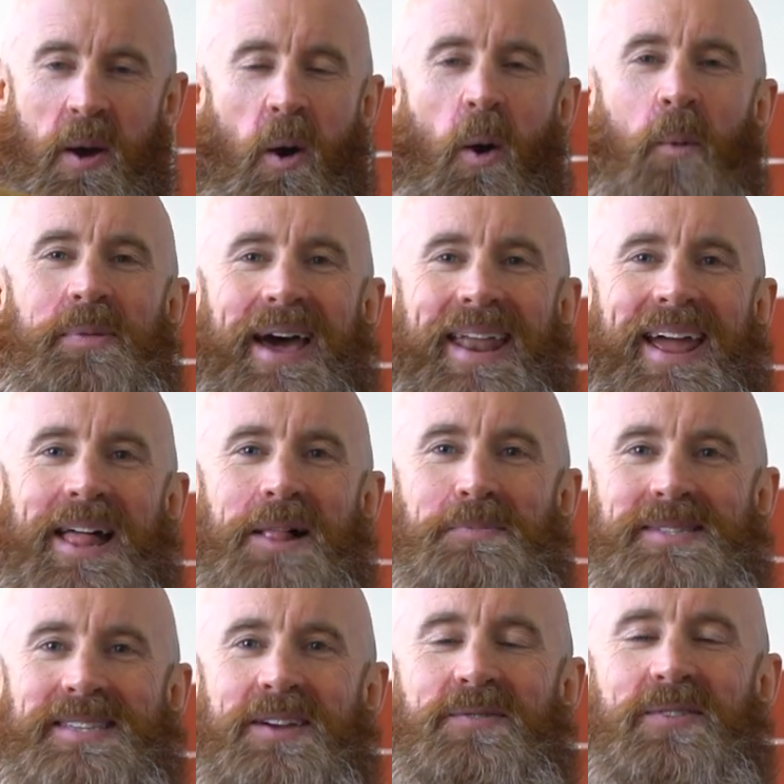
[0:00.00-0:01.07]
Hope that
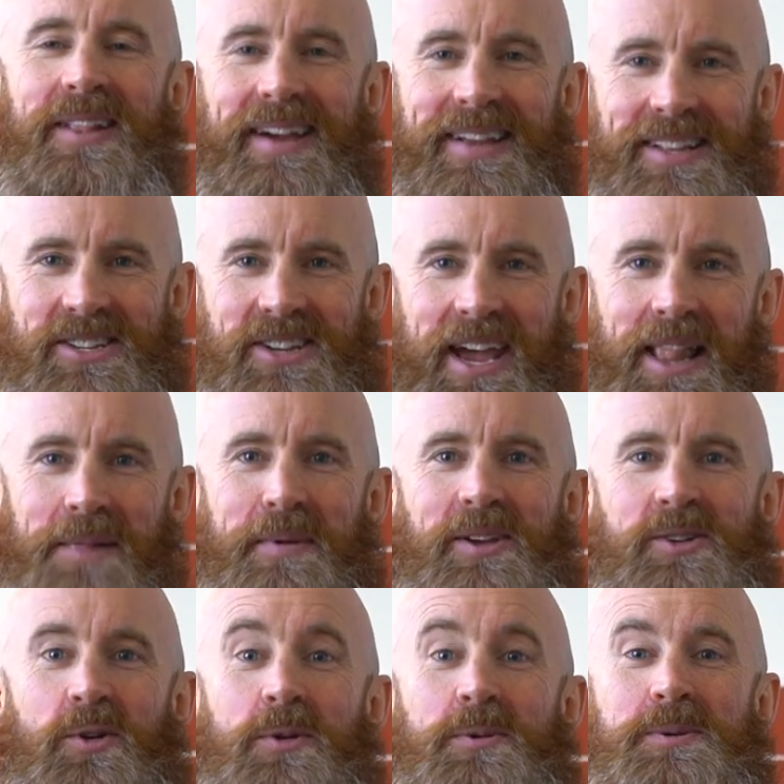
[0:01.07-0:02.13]
helps. If you like the channel, make
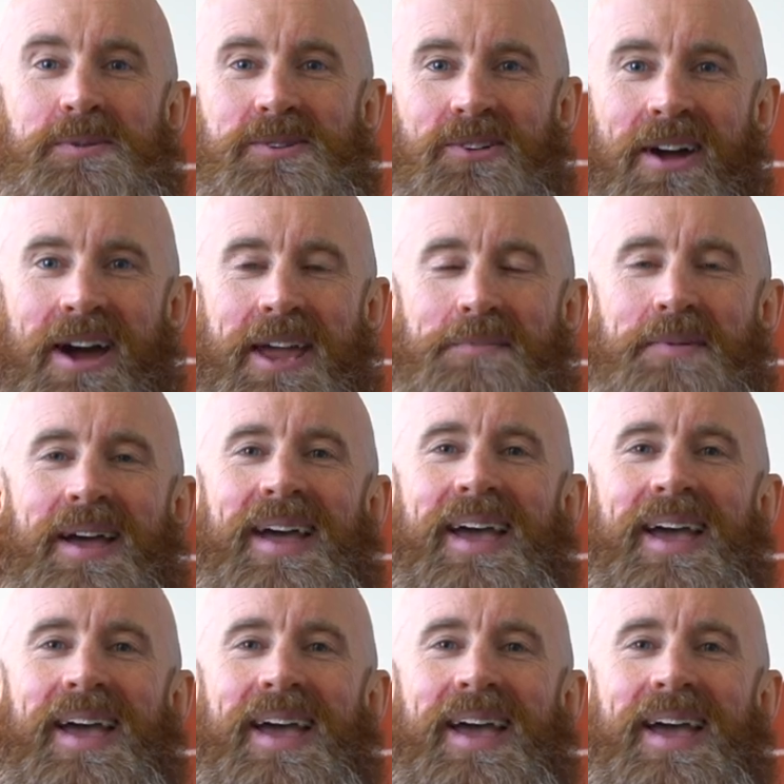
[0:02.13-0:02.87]
sure you subscribe,